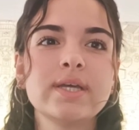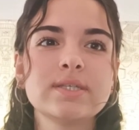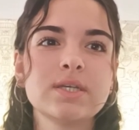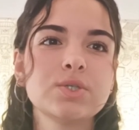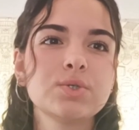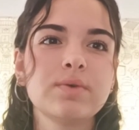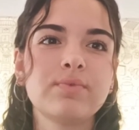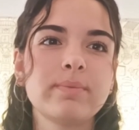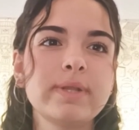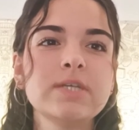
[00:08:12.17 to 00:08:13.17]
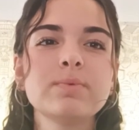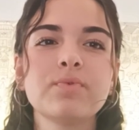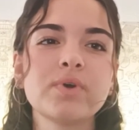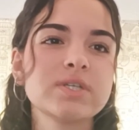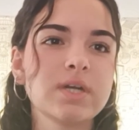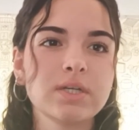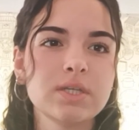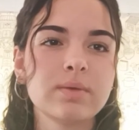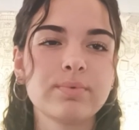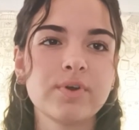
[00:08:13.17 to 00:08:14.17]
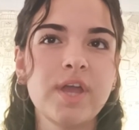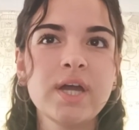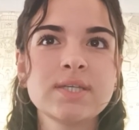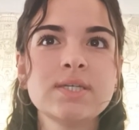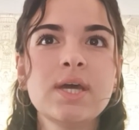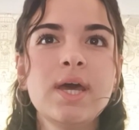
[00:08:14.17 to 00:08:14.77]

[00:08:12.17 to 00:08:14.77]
sent to the families before starting the project.